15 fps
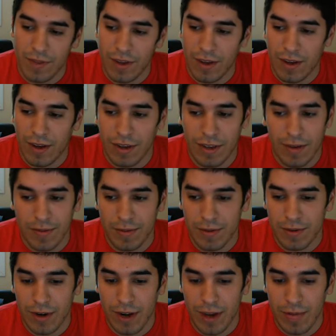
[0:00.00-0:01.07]
uh, keep
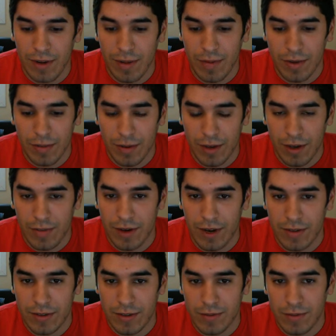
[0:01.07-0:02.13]
subscribing. I'm going to be coming
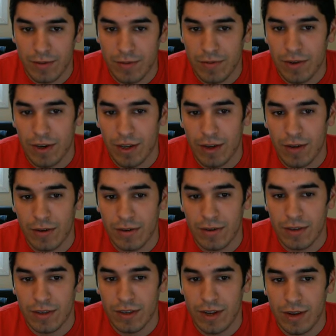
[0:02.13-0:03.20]
out with some new
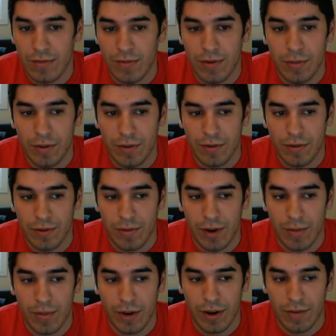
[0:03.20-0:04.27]
videos, and I'm filming for my
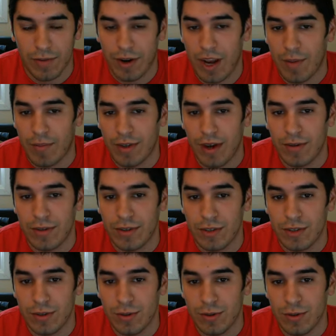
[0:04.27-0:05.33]
part for Happy Hour
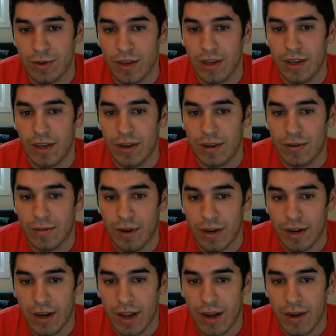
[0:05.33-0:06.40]
two.
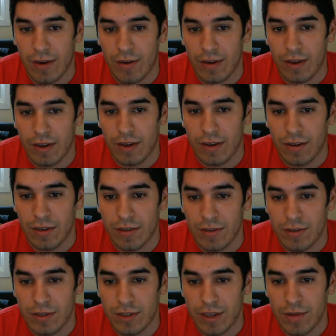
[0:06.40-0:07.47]
Right now, and
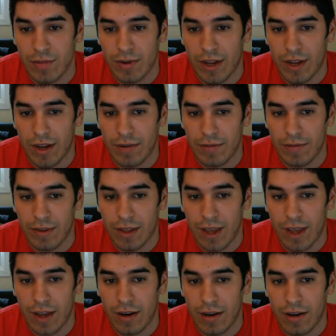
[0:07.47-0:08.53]
so just keep an eye out for
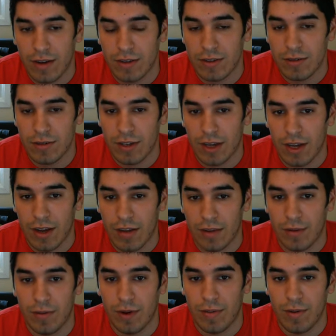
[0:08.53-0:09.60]
that. Also check out
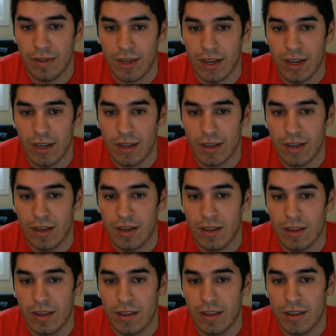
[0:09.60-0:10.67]
the website
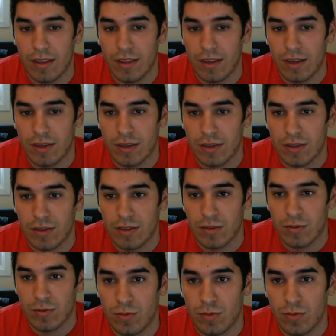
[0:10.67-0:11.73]
this
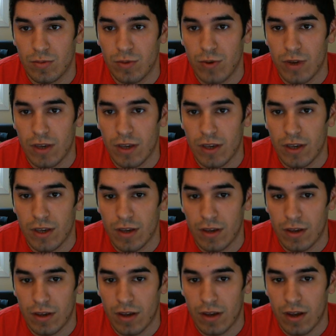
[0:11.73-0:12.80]
week,
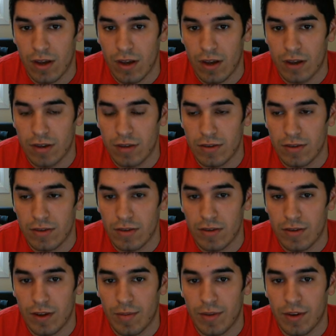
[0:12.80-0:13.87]
uh,
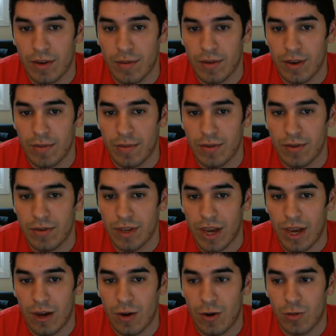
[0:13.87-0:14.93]
w w w
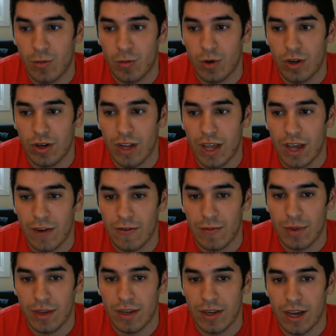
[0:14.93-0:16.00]
dot homewood f
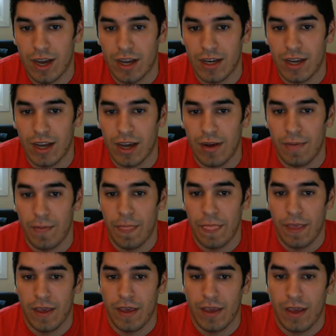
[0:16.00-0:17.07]
b dot com,
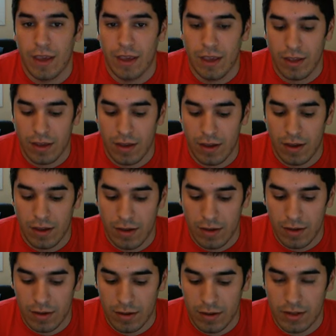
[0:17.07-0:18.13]

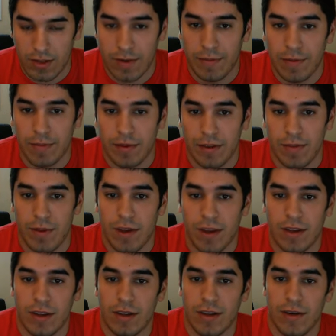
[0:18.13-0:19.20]
uh, because I'm going to be
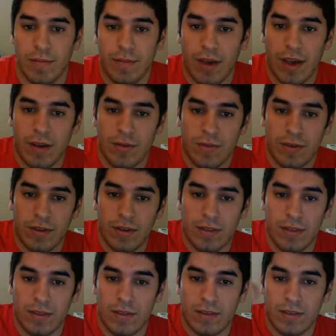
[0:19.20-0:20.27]
making a comeback
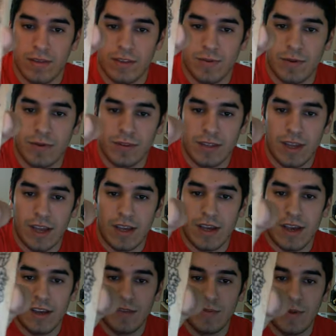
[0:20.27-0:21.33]
with the Smokestack
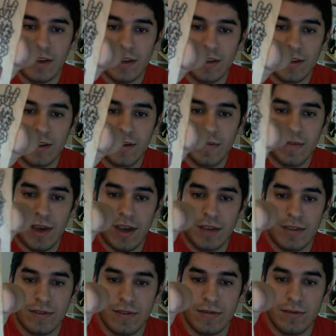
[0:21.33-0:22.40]
guys, making a
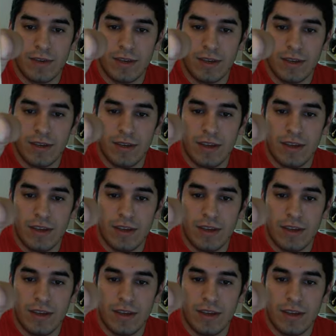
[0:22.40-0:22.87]
comeback this week.